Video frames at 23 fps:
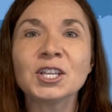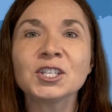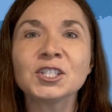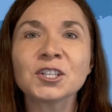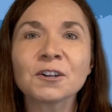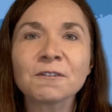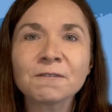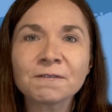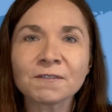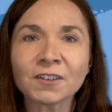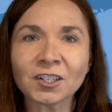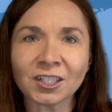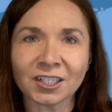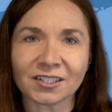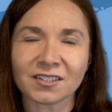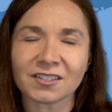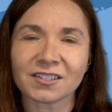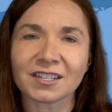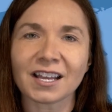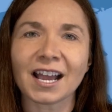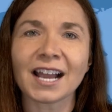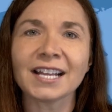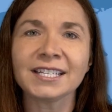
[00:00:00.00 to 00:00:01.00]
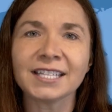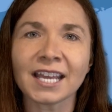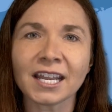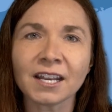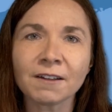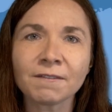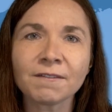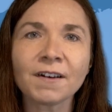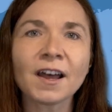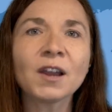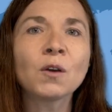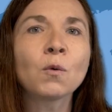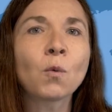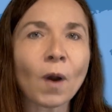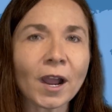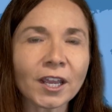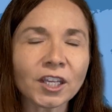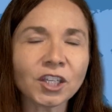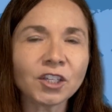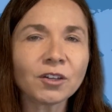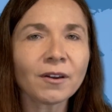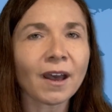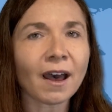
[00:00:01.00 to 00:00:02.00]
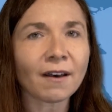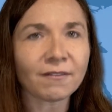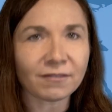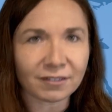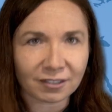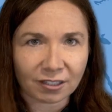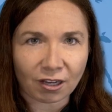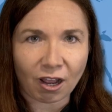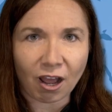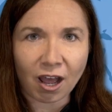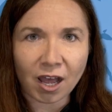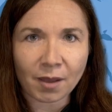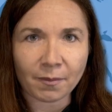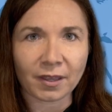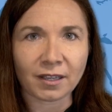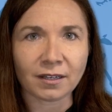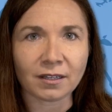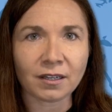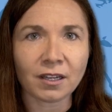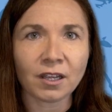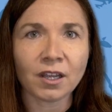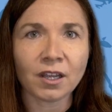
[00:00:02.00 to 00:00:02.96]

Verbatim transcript: So first, identify what you have in common,